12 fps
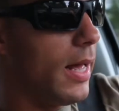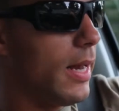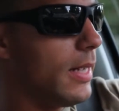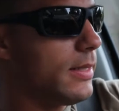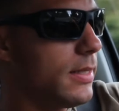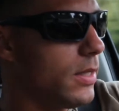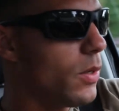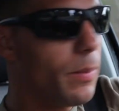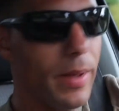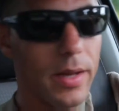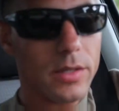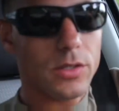and I still
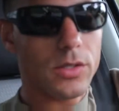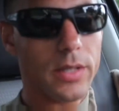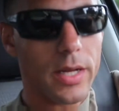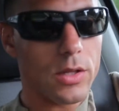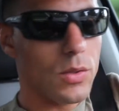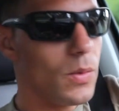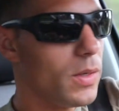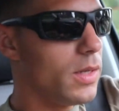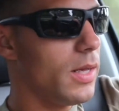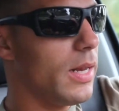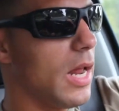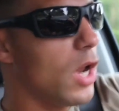managed to get through it.
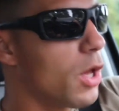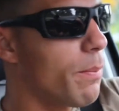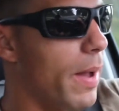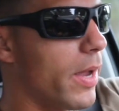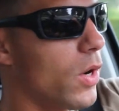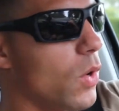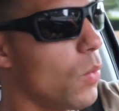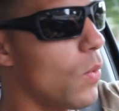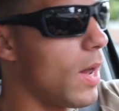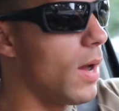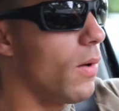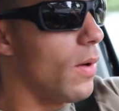And I look back and I go,
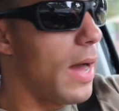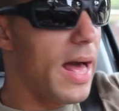wow,